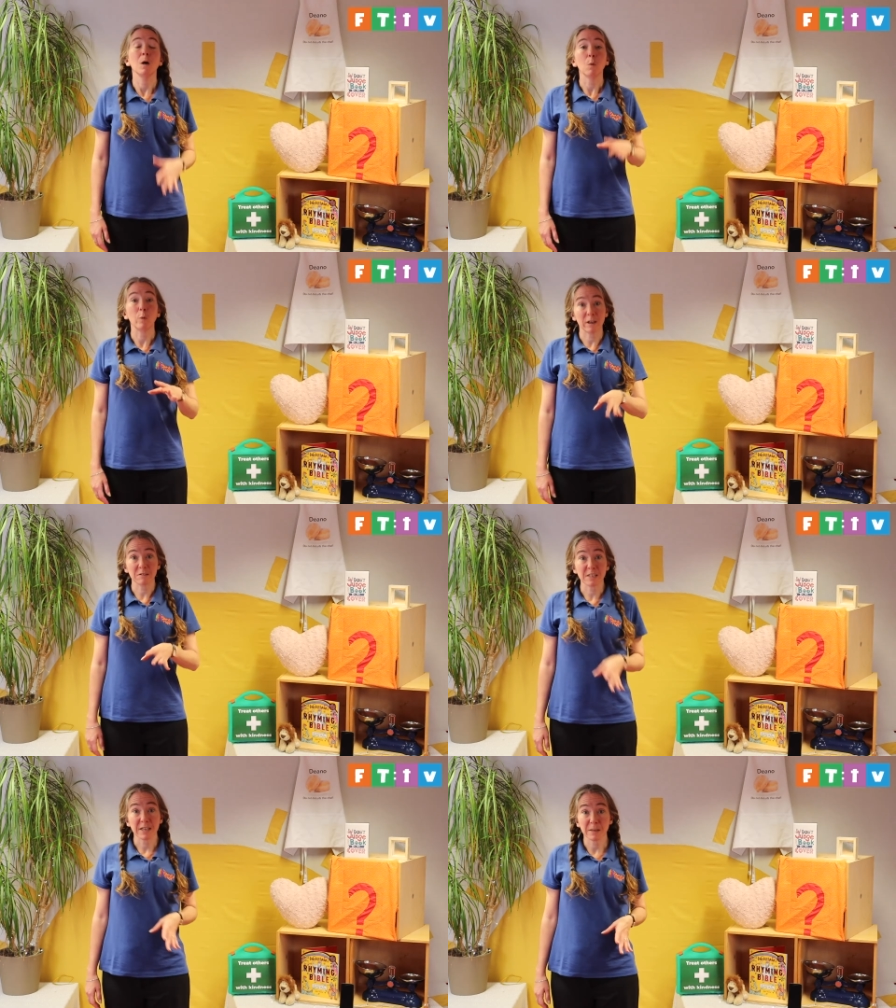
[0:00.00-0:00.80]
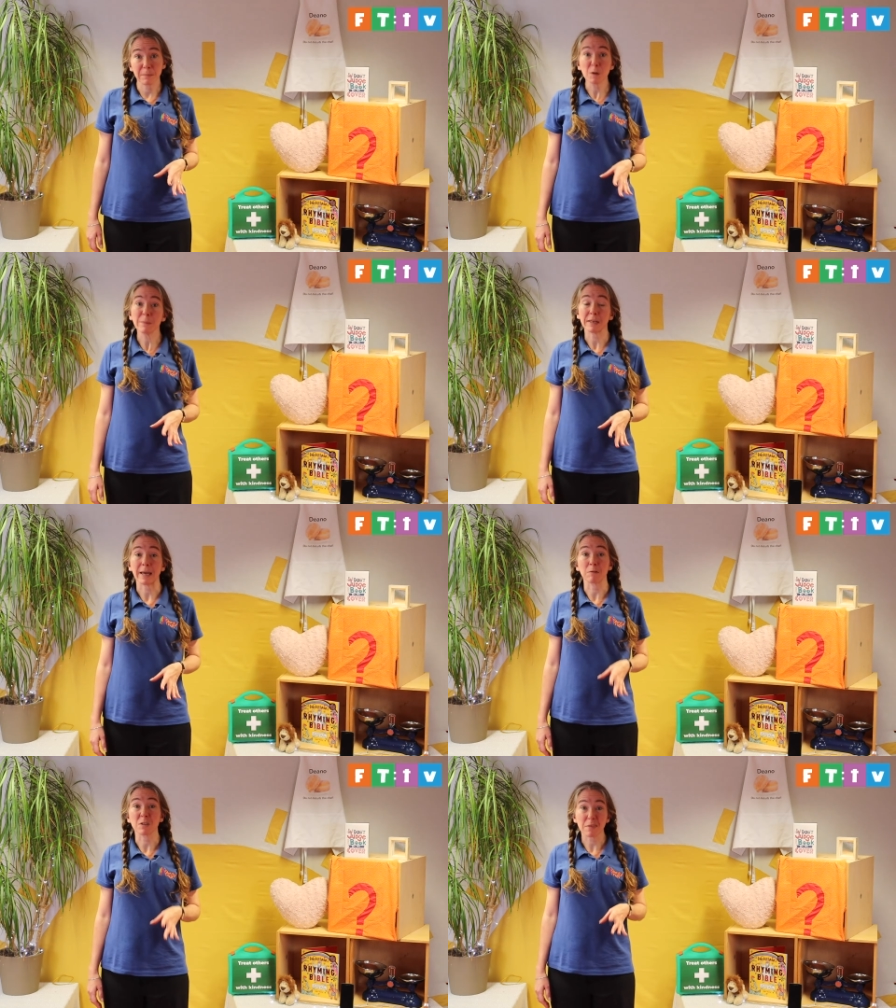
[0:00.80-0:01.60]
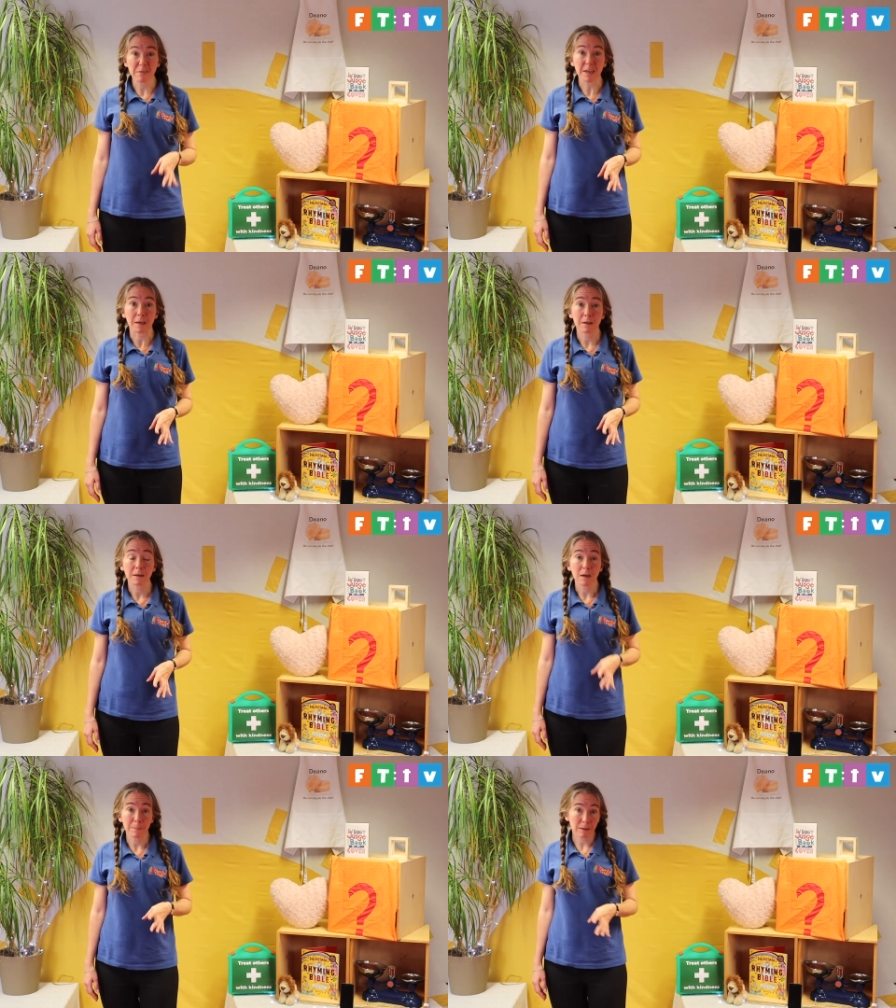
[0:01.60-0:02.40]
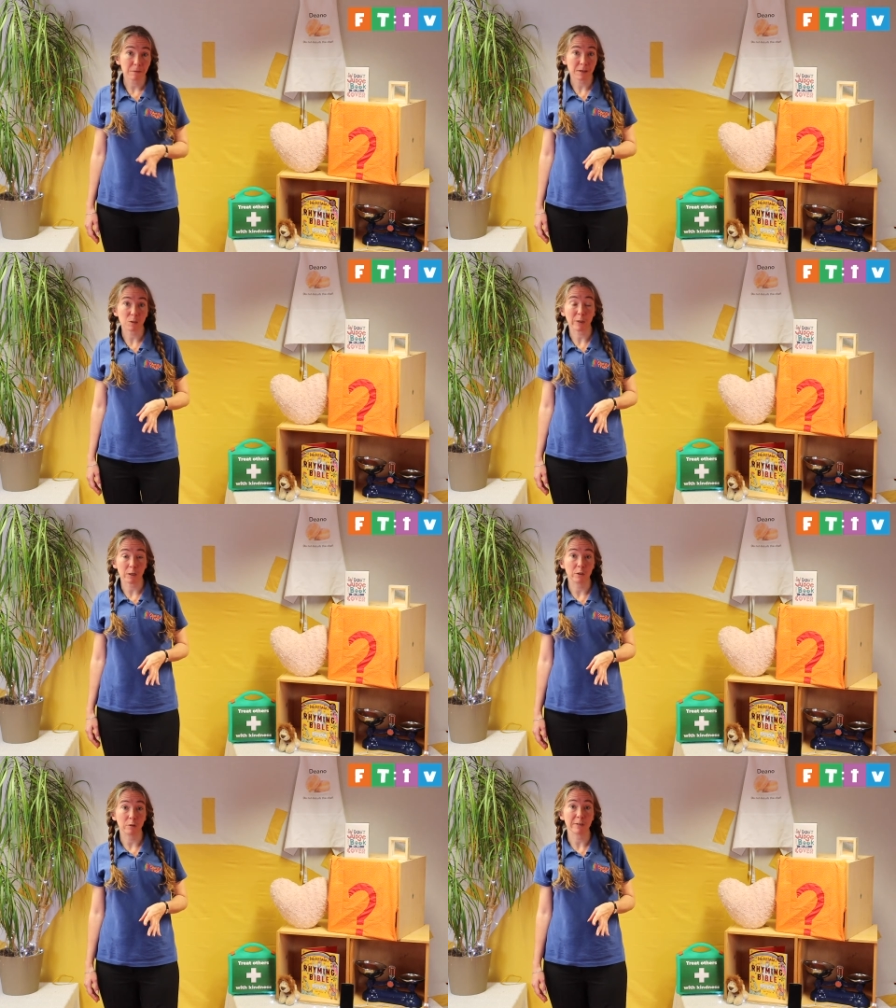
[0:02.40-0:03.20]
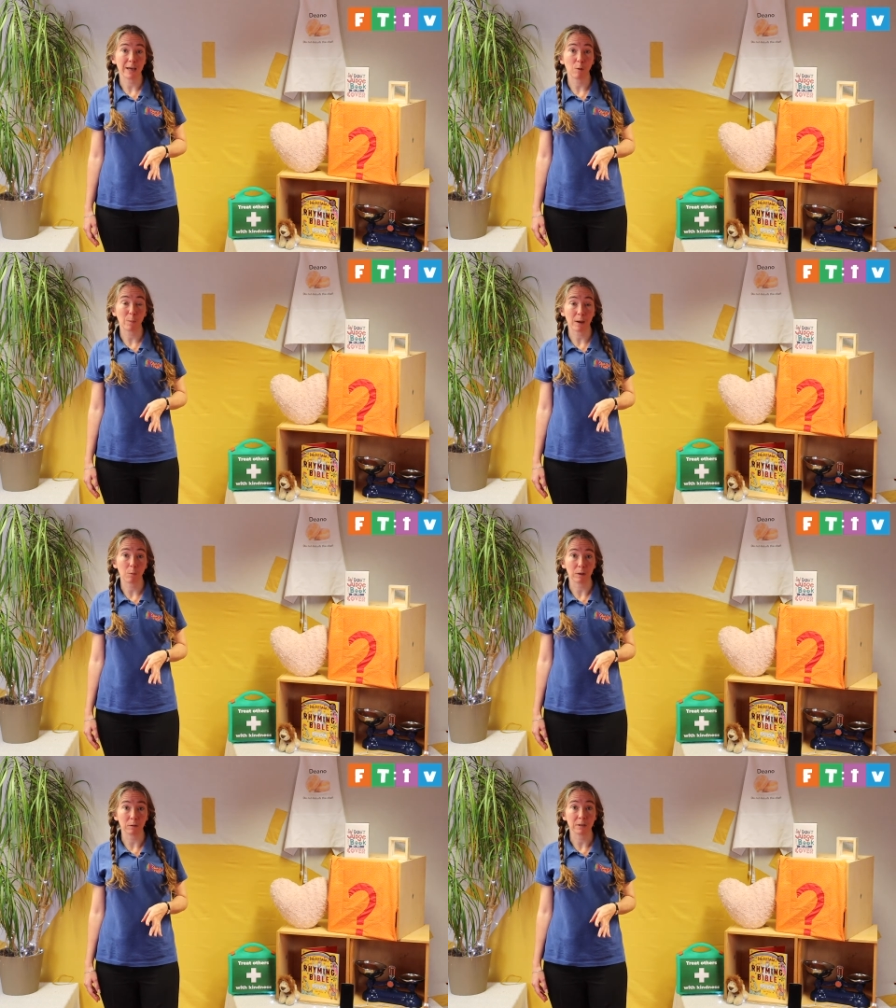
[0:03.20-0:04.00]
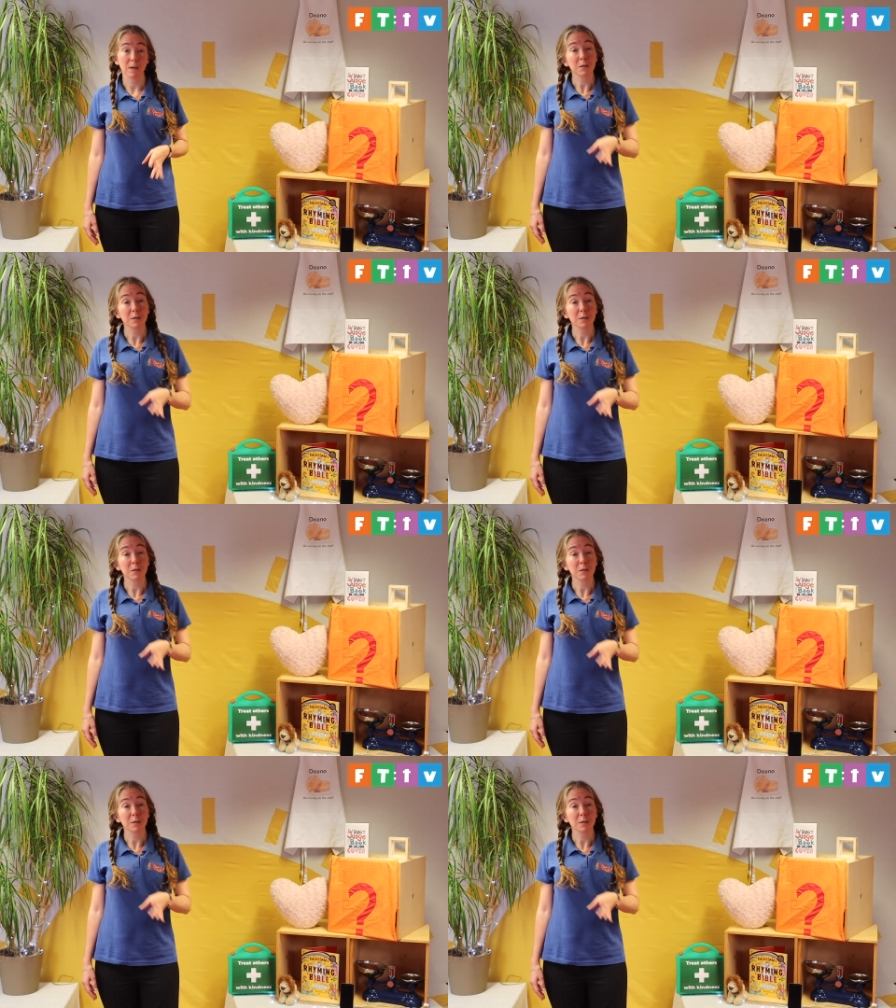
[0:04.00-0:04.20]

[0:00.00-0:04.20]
We're going to take a moment now to think about things we could do to help our world.